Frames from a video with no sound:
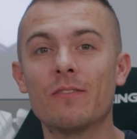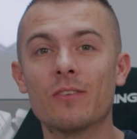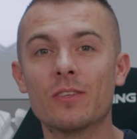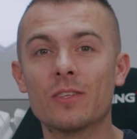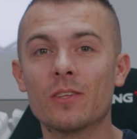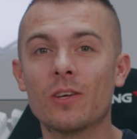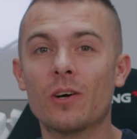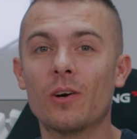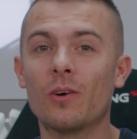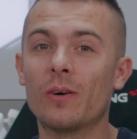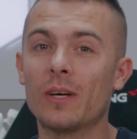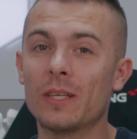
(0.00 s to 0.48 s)

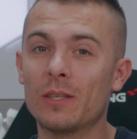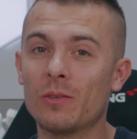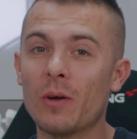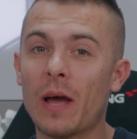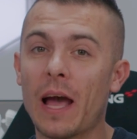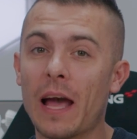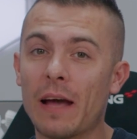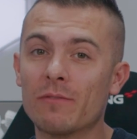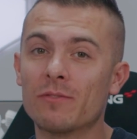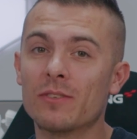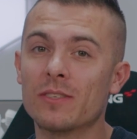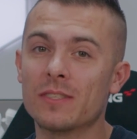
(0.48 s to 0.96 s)
even though I do
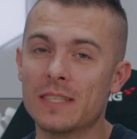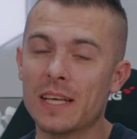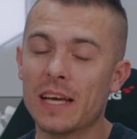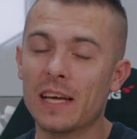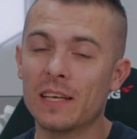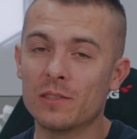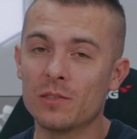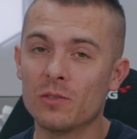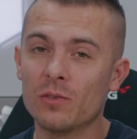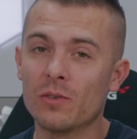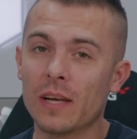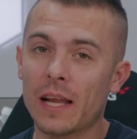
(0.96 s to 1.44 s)
have to say
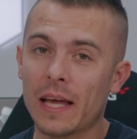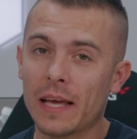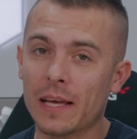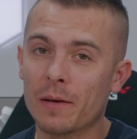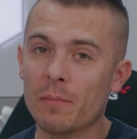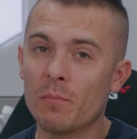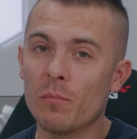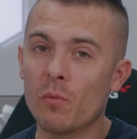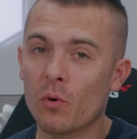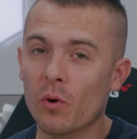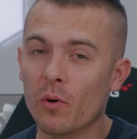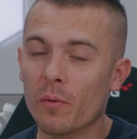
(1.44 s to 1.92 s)
I do
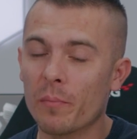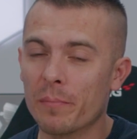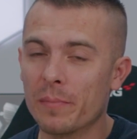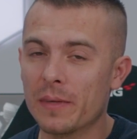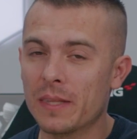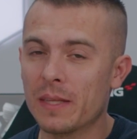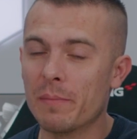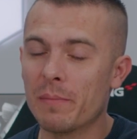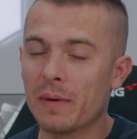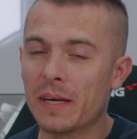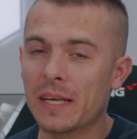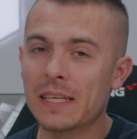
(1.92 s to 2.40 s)
like more
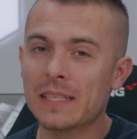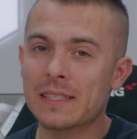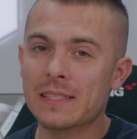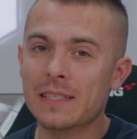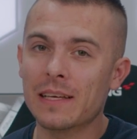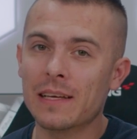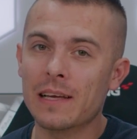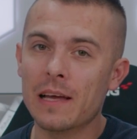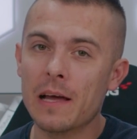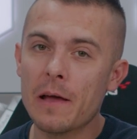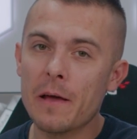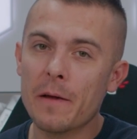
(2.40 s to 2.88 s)

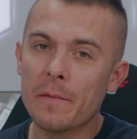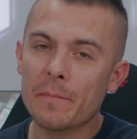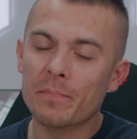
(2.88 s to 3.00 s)
minimalistic.